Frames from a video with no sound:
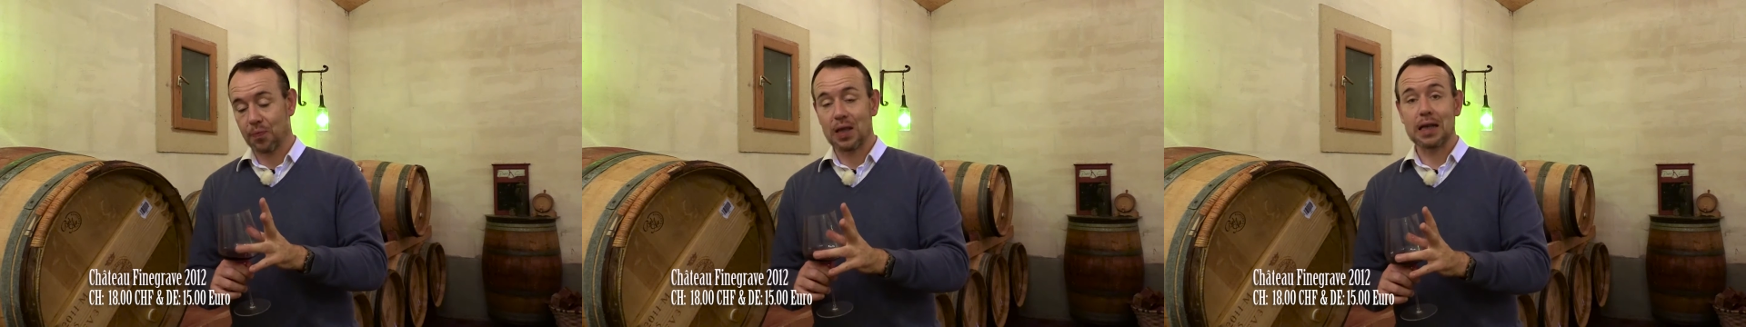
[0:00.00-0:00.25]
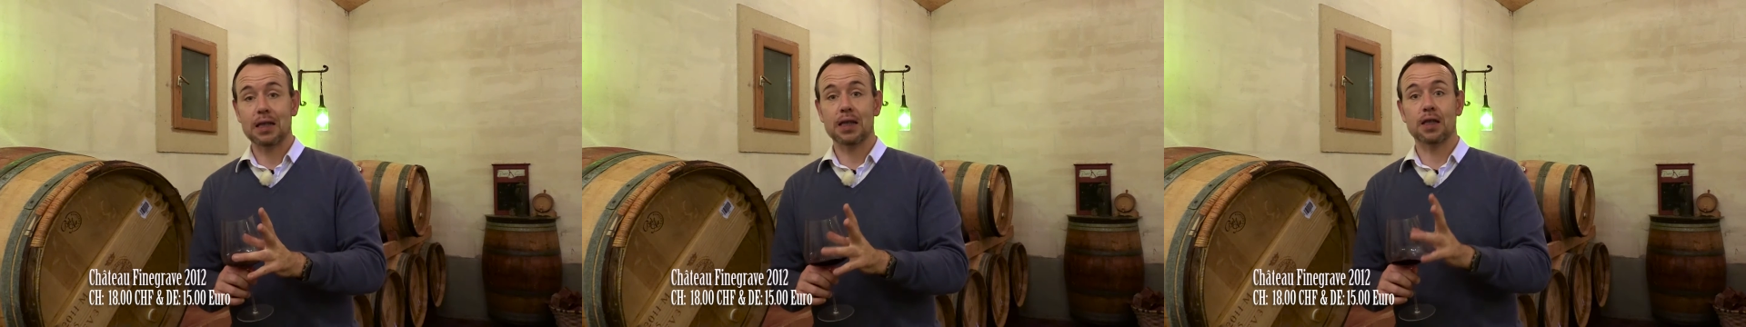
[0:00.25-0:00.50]

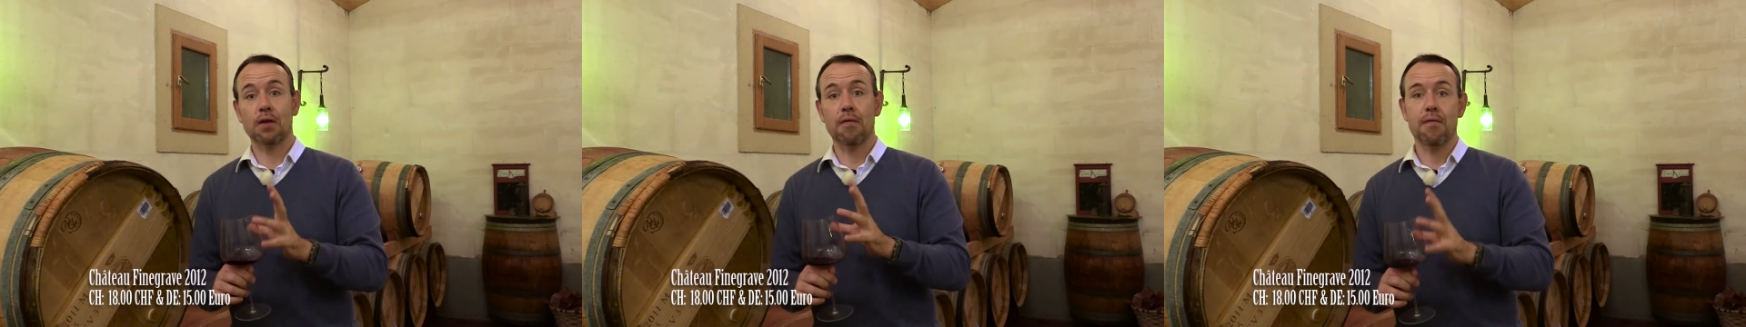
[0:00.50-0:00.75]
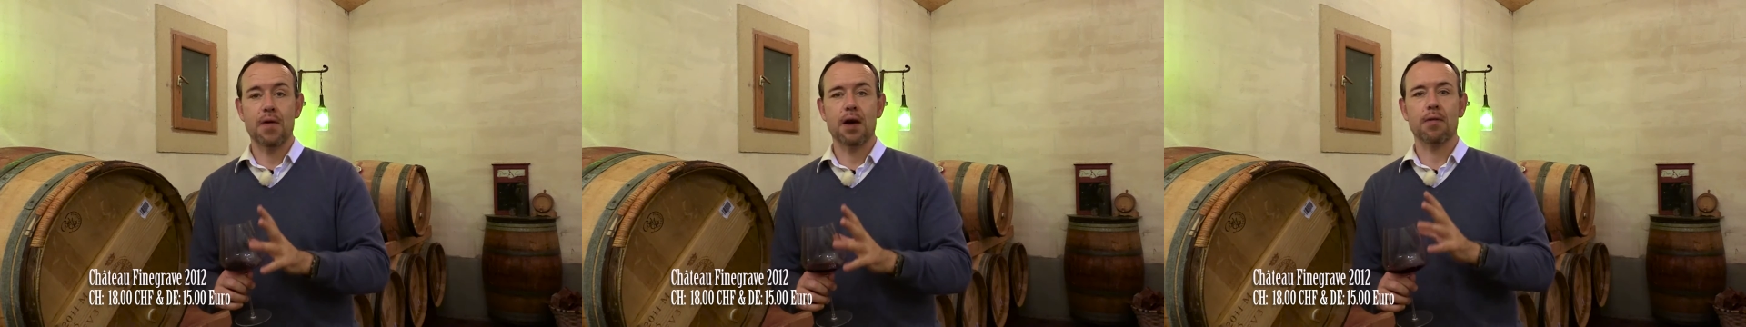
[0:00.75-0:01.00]
This is
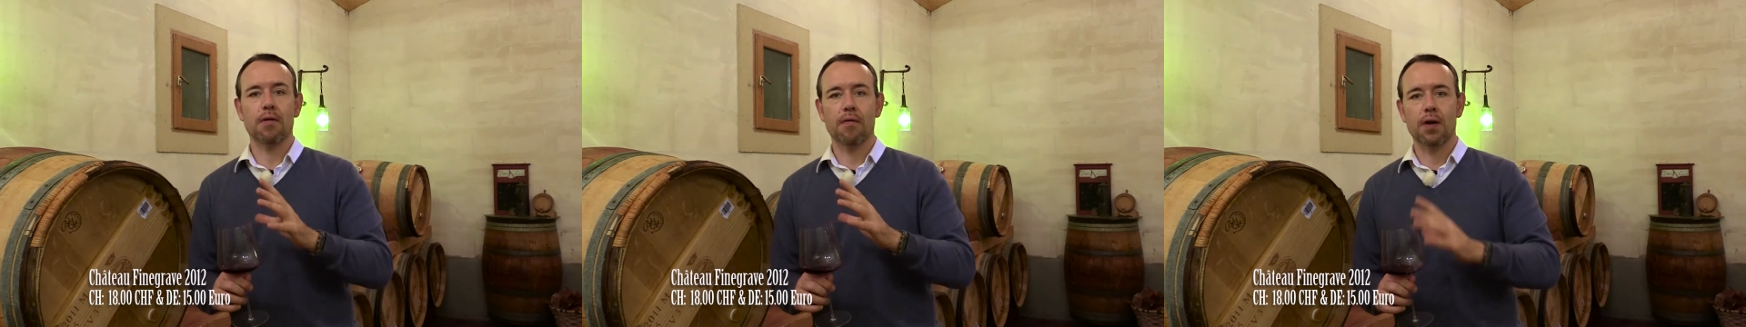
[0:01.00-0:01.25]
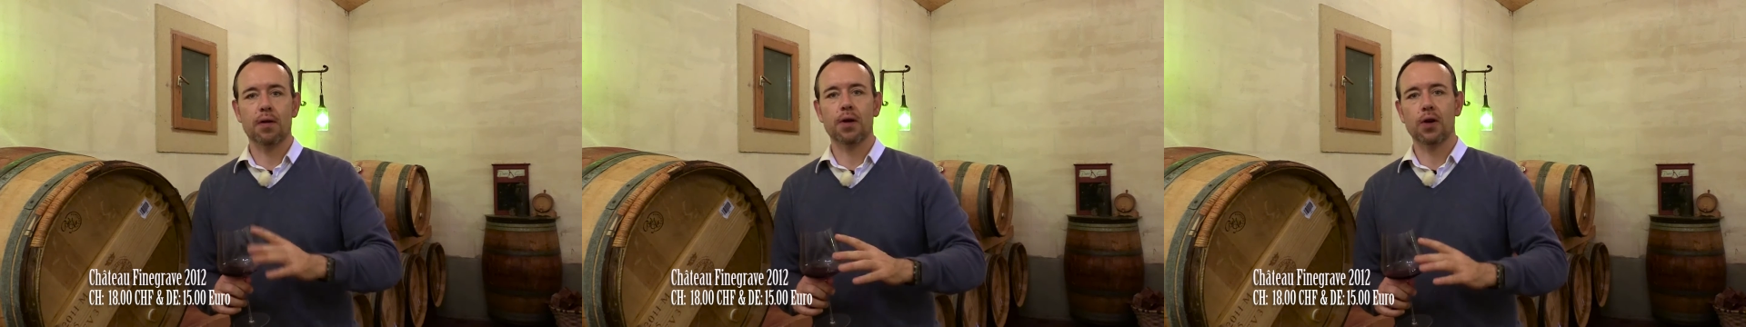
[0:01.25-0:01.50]
very,
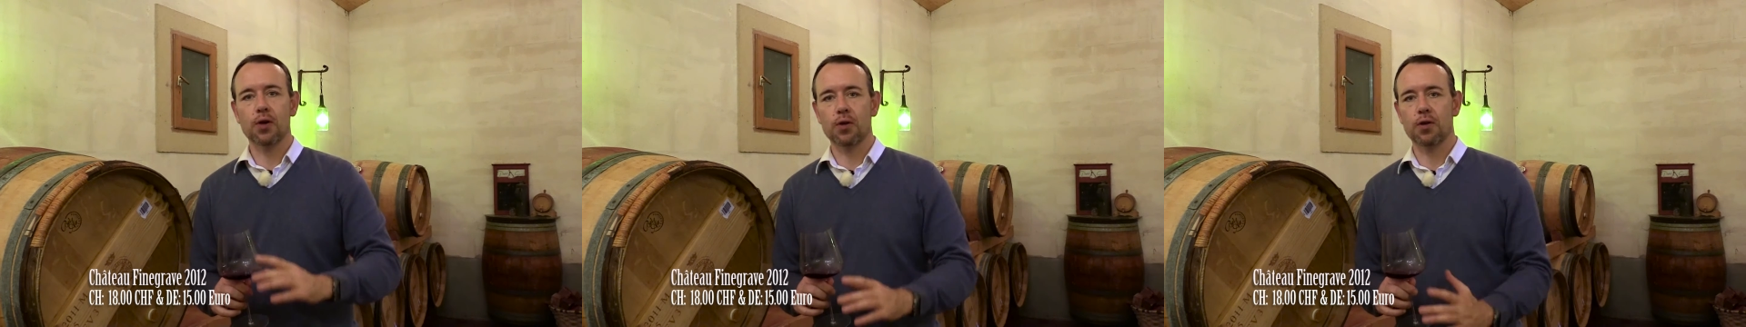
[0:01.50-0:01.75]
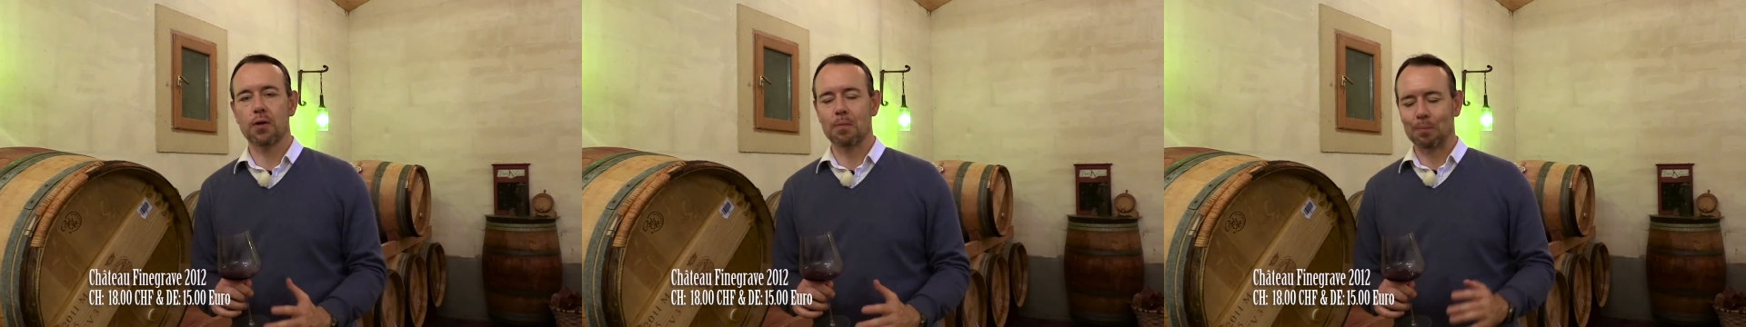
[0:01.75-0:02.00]
very
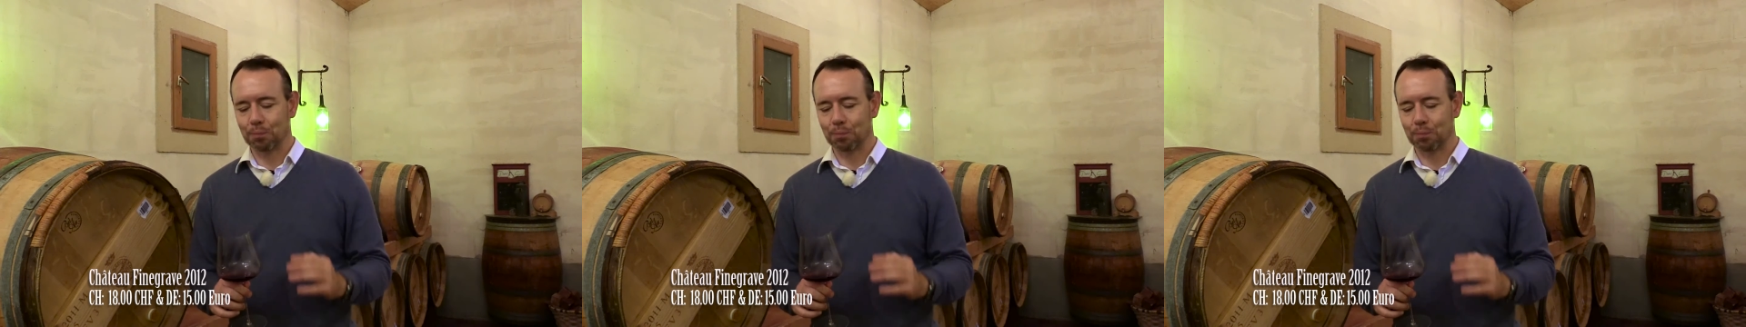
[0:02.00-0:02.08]
good.